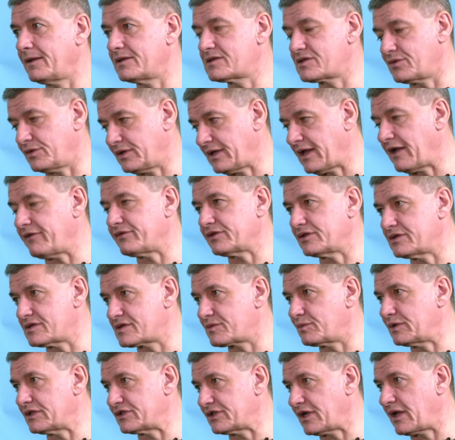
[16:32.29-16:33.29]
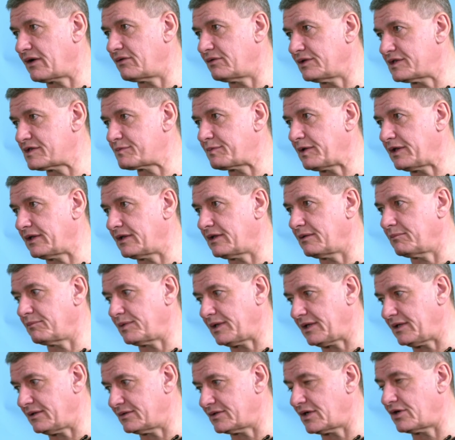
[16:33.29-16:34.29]
So the evidence will, generally speaking,
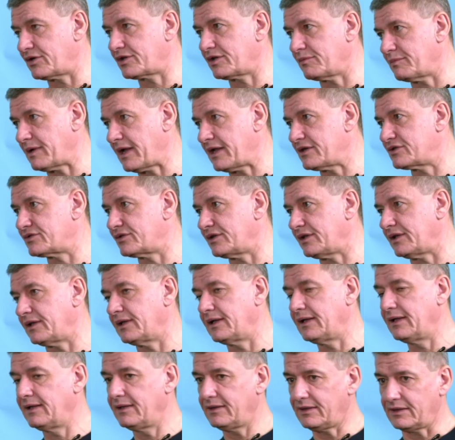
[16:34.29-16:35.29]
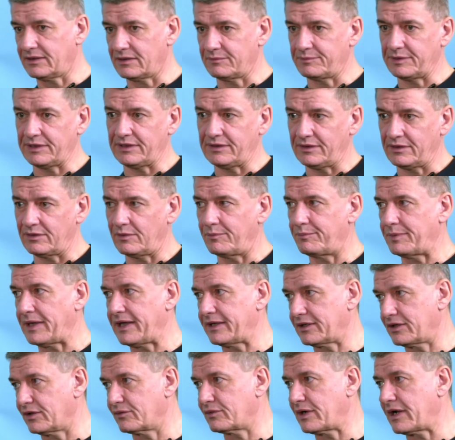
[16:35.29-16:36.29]
be documentary. It'll be,
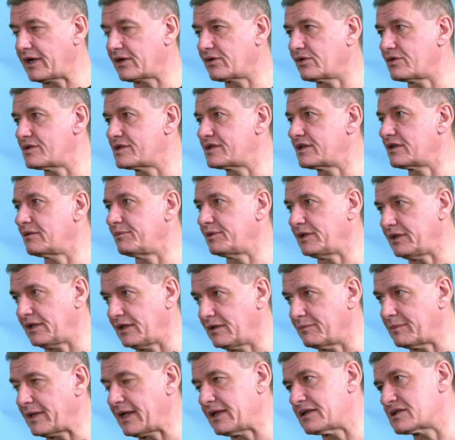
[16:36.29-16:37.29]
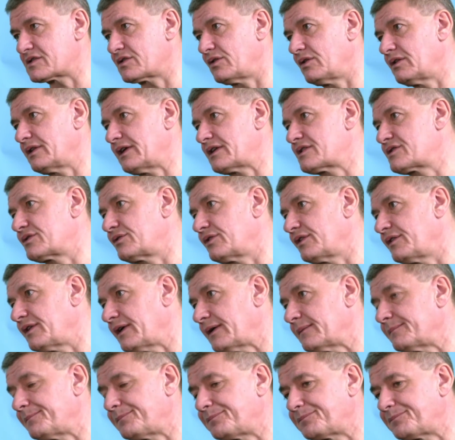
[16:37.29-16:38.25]
banking records. It'll be emails, all that sort of thing.